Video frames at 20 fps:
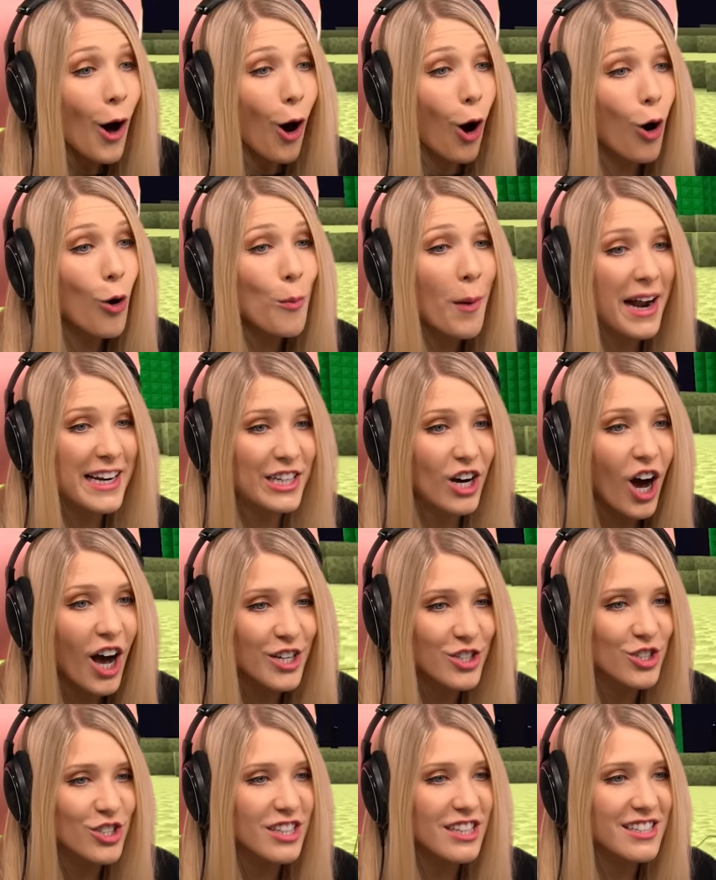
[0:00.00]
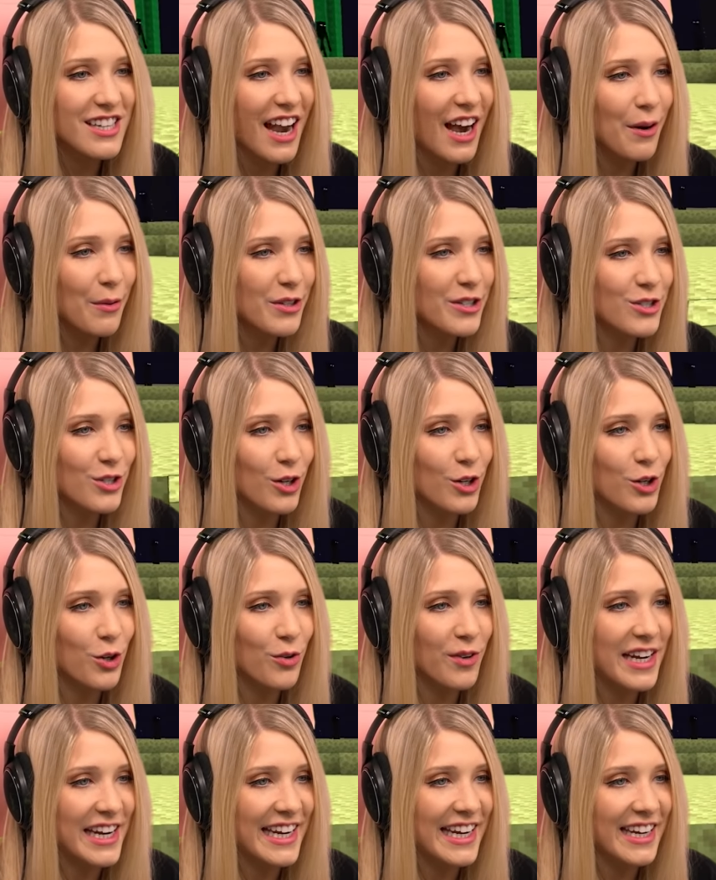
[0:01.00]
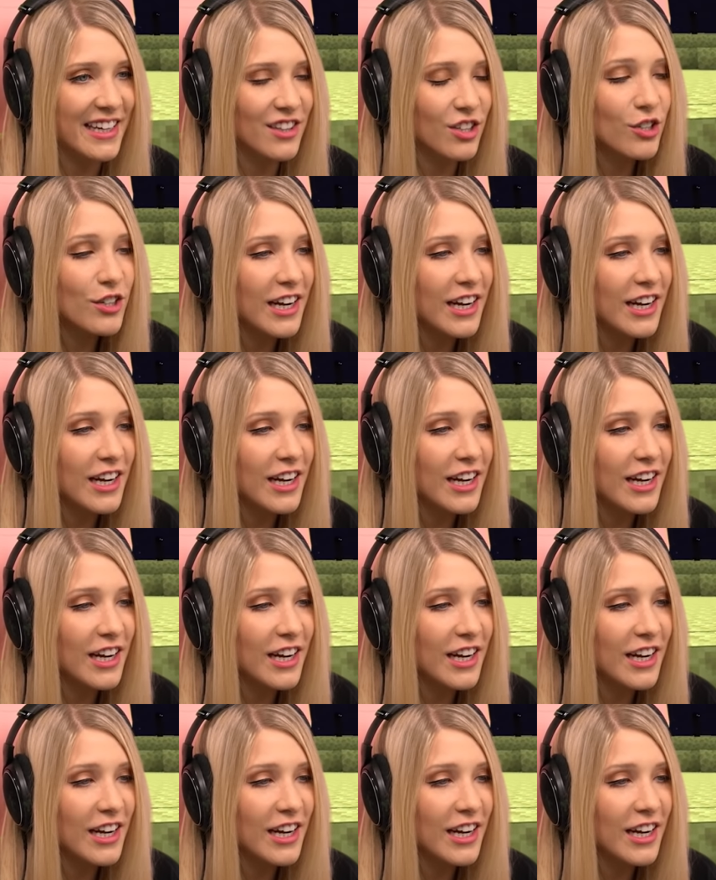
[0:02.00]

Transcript: Oh my gosh, the towers are green. They're